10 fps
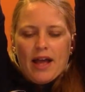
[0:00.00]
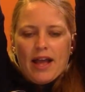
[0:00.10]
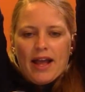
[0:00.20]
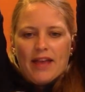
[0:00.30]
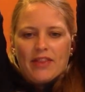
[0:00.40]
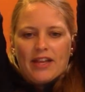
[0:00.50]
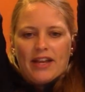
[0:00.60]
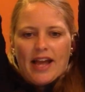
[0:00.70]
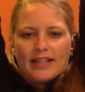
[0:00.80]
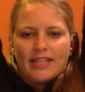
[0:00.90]
and then
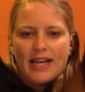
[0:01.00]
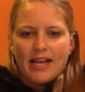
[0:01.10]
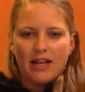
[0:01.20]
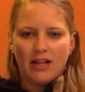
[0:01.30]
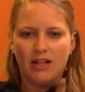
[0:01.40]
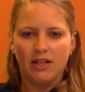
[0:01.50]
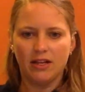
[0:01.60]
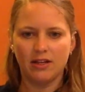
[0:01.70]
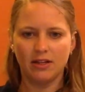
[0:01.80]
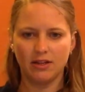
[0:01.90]
exhale,
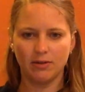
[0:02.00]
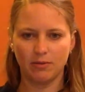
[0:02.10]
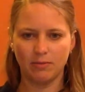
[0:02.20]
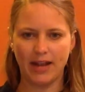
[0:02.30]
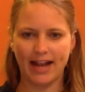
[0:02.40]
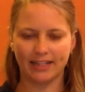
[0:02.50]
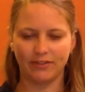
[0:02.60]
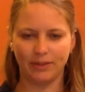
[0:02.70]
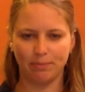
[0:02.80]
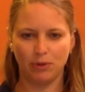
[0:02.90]

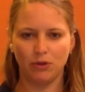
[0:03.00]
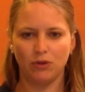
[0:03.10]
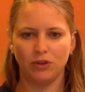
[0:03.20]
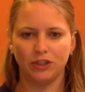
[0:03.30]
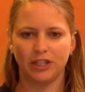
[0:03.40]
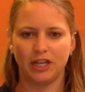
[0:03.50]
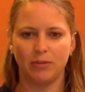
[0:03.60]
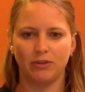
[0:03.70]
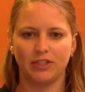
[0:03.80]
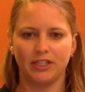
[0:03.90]
actively pull your
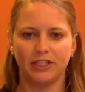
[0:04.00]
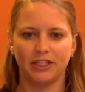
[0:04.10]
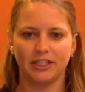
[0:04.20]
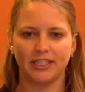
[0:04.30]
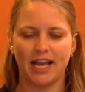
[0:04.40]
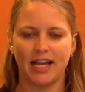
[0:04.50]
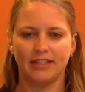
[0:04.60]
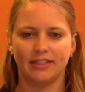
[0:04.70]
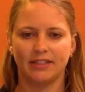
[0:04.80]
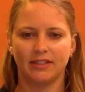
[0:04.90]
elbows into your
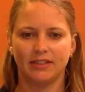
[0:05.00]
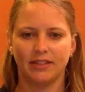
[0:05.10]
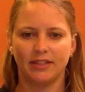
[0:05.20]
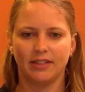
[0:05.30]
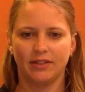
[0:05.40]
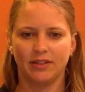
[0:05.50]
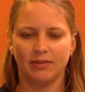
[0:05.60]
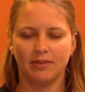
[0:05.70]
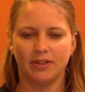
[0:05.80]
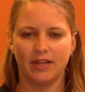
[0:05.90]
sides.
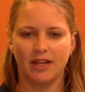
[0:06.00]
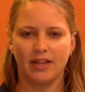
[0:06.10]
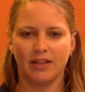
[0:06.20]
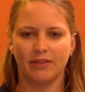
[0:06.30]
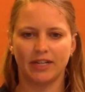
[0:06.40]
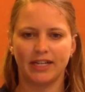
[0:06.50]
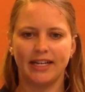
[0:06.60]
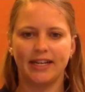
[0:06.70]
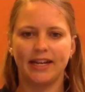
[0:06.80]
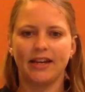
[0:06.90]
Then we're going to
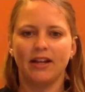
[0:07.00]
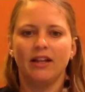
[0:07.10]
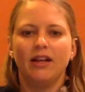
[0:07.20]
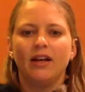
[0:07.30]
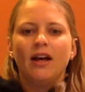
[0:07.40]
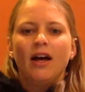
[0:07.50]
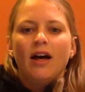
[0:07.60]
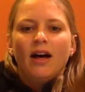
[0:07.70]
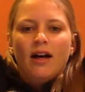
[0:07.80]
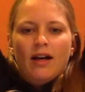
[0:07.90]
inhale,
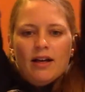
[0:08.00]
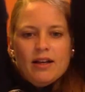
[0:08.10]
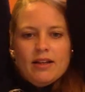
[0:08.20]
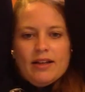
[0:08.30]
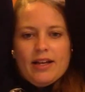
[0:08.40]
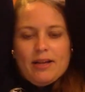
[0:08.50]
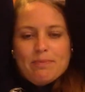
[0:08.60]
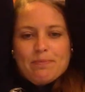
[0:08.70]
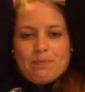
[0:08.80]
up,